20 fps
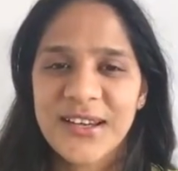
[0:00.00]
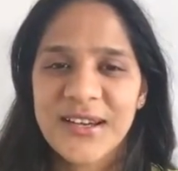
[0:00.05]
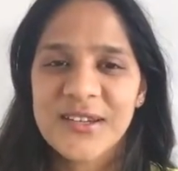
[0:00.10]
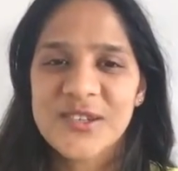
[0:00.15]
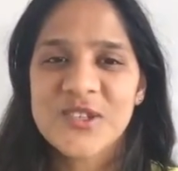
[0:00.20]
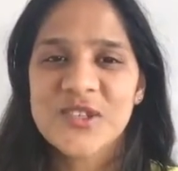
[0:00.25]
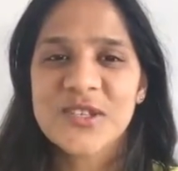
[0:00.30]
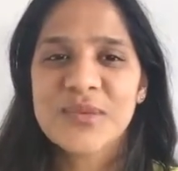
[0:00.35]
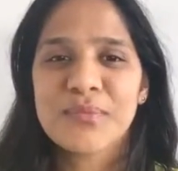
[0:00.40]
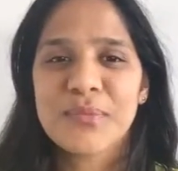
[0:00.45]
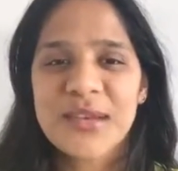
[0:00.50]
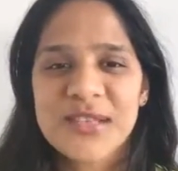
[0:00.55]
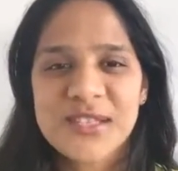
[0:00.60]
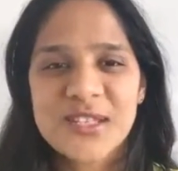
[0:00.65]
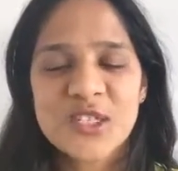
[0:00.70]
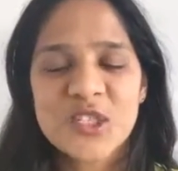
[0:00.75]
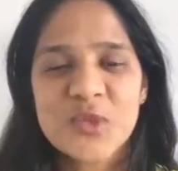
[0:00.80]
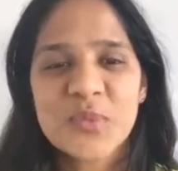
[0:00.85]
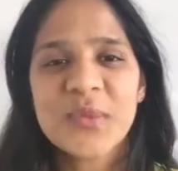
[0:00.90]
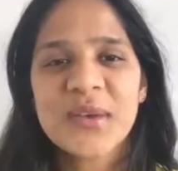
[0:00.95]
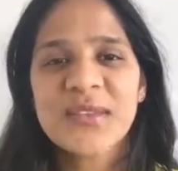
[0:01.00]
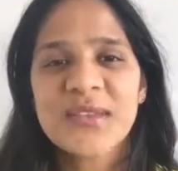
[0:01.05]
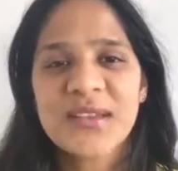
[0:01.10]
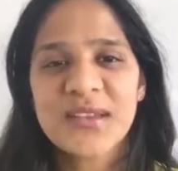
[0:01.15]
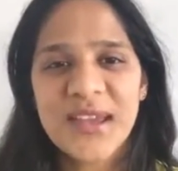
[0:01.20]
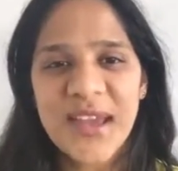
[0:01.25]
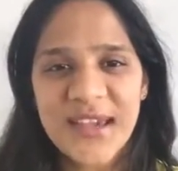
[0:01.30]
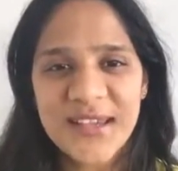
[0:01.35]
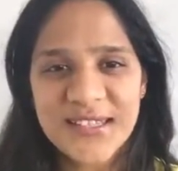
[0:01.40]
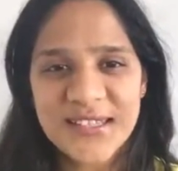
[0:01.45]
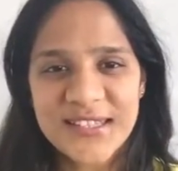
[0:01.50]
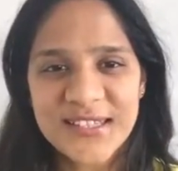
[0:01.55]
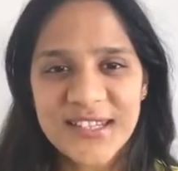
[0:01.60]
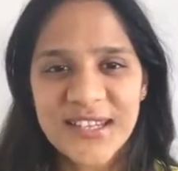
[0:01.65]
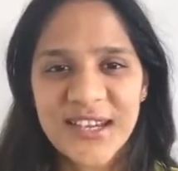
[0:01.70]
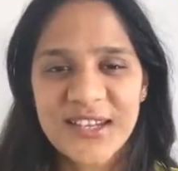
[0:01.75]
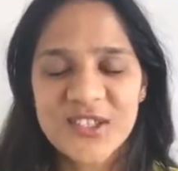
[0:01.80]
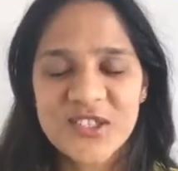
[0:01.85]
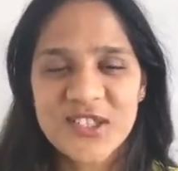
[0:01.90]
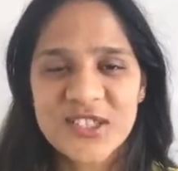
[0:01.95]
She messaged me the next day
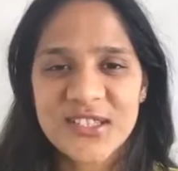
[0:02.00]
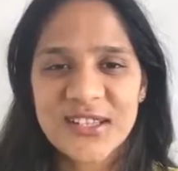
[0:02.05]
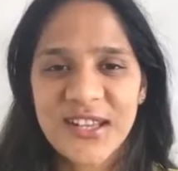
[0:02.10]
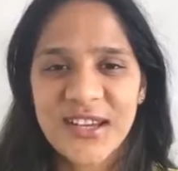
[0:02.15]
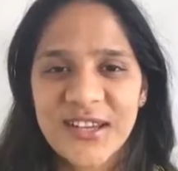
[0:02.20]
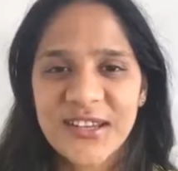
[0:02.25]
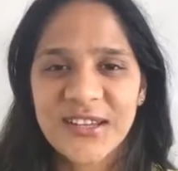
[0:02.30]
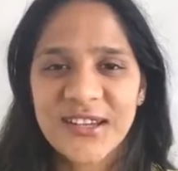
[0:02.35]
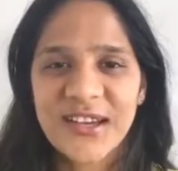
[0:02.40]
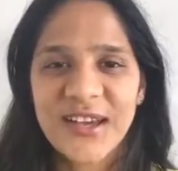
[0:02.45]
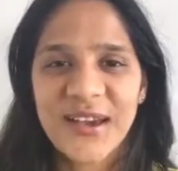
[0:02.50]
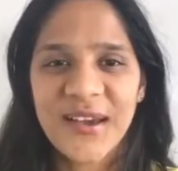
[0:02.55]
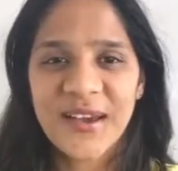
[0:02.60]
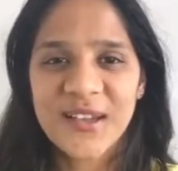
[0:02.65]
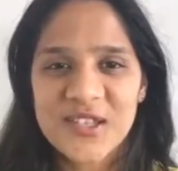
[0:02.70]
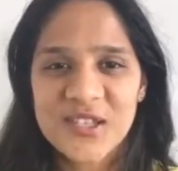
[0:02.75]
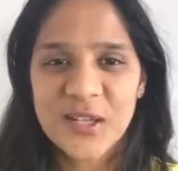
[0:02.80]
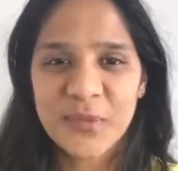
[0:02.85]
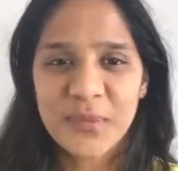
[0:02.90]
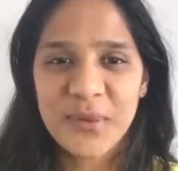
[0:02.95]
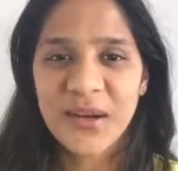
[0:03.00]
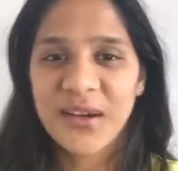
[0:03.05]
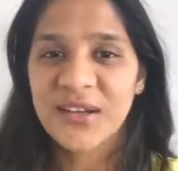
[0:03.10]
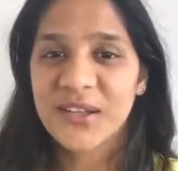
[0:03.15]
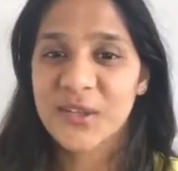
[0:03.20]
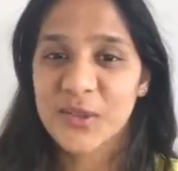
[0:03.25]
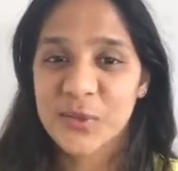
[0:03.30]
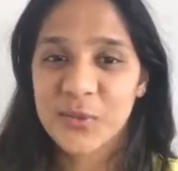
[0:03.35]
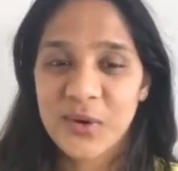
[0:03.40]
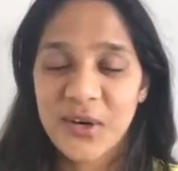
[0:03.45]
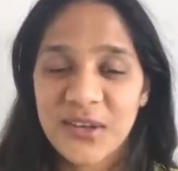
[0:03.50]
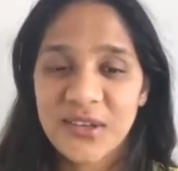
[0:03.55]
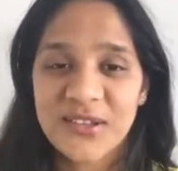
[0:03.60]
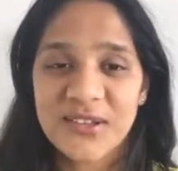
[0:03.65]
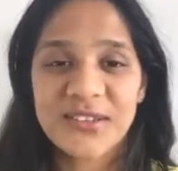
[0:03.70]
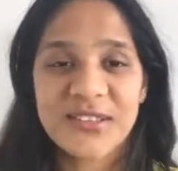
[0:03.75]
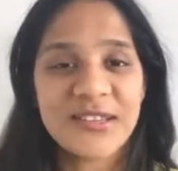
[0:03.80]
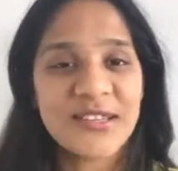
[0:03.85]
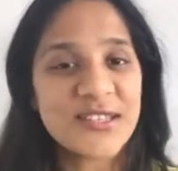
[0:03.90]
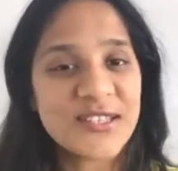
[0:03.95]
and she's like, hey Shilpa, you know what?
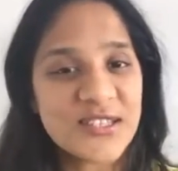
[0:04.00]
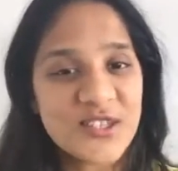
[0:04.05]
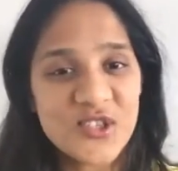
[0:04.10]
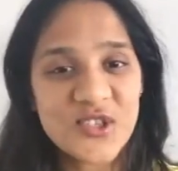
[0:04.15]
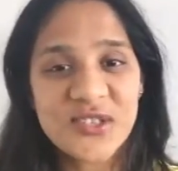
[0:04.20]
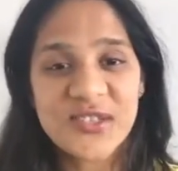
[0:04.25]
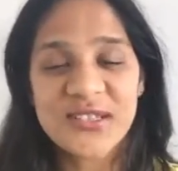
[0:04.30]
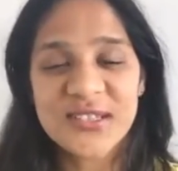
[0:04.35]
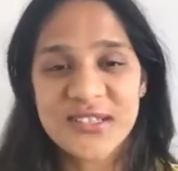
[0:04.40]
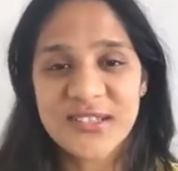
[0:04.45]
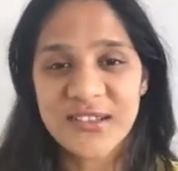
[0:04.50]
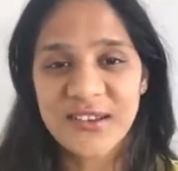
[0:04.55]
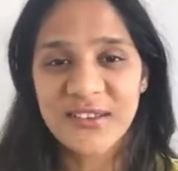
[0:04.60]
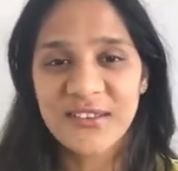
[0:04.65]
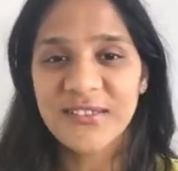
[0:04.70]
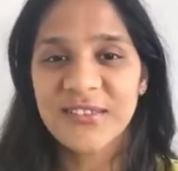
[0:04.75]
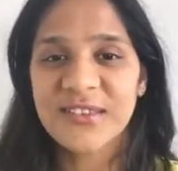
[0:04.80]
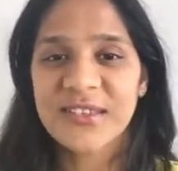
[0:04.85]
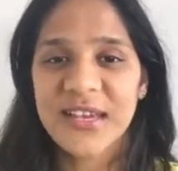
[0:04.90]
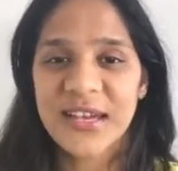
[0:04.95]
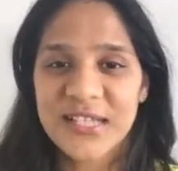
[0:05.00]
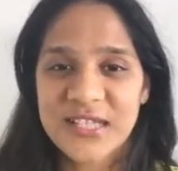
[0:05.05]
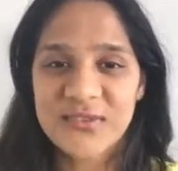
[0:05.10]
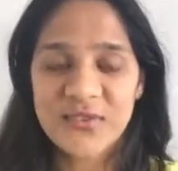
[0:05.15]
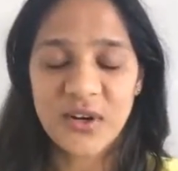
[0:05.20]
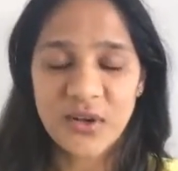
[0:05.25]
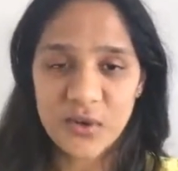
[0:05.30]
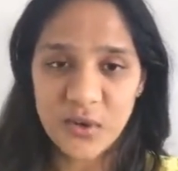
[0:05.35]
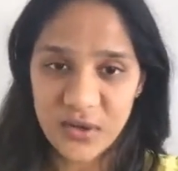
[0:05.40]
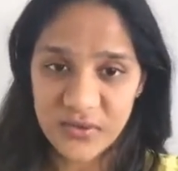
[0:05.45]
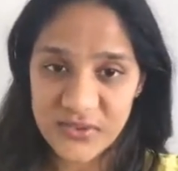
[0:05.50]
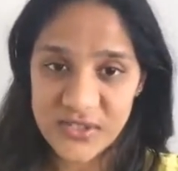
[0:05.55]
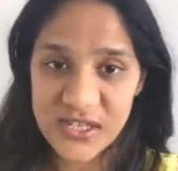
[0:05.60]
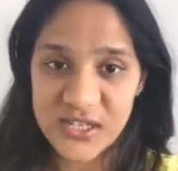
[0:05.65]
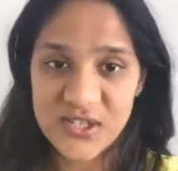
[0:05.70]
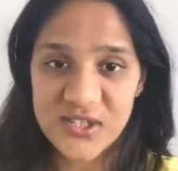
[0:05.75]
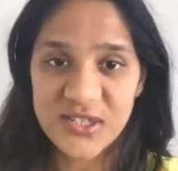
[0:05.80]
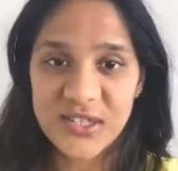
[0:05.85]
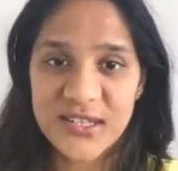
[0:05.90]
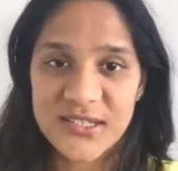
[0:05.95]
The decision is done. Thanks for our
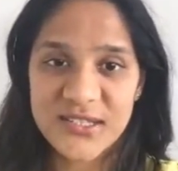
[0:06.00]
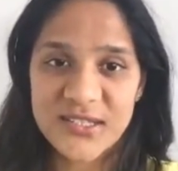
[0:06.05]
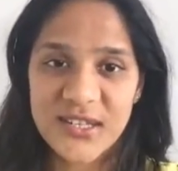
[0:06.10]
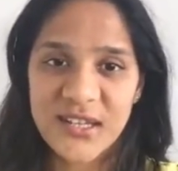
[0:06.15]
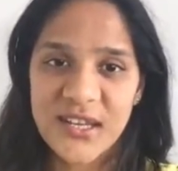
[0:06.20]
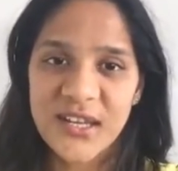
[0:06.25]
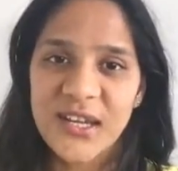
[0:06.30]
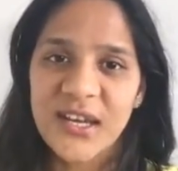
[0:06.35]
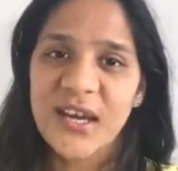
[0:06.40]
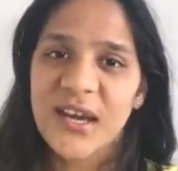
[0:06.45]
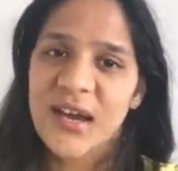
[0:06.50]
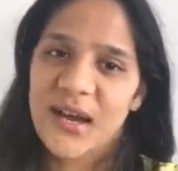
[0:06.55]
conversation yesterday.